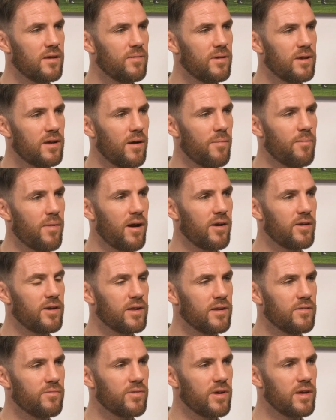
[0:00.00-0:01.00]
He got
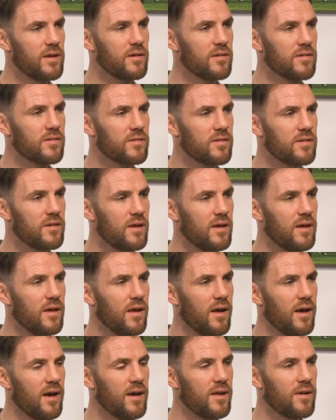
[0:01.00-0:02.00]
married in Vegas,
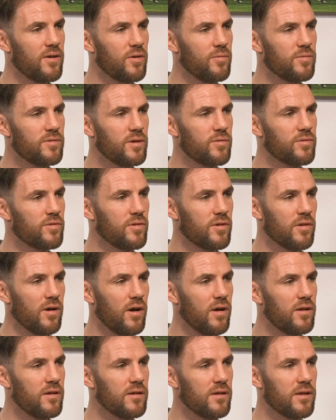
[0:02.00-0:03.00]
and I was out there on a
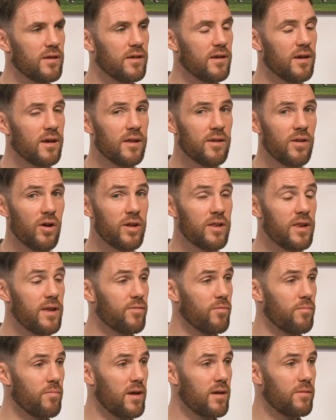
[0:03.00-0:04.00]
holiday, and I'd
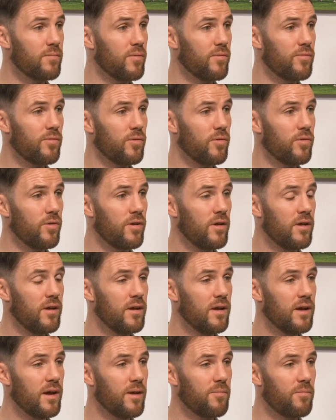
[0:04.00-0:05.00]
never met him before.
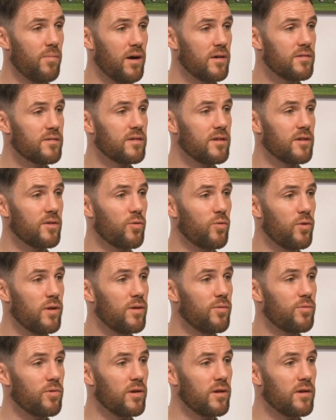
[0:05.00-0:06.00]
And Mossy and
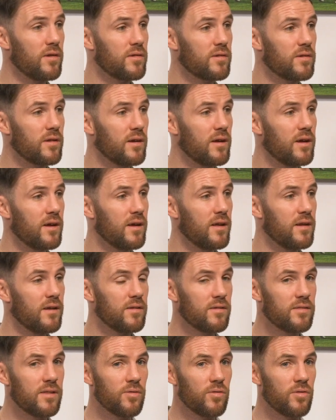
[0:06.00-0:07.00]
Quinny were on it,
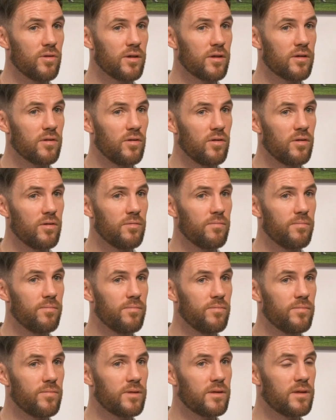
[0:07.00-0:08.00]
and they were like, oh,
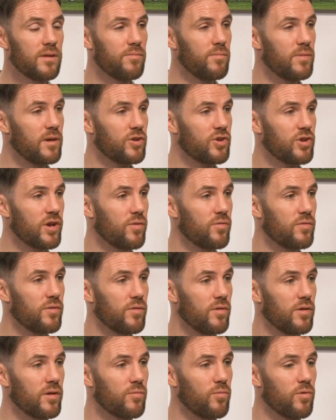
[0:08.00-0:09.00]
give me a shout. And
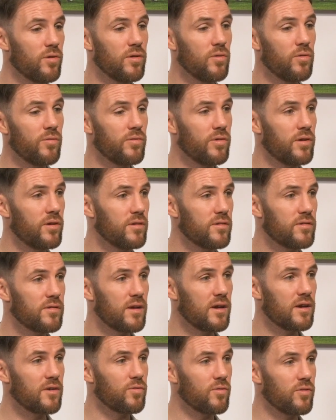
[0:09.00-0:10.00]
they're like, we're over here in a
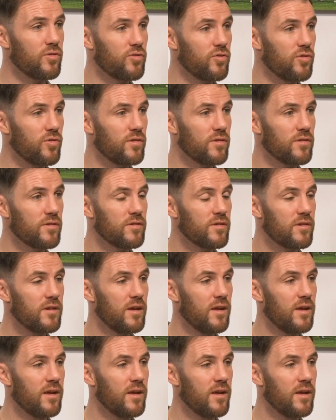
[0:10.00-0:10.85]
stag, do you want to join us?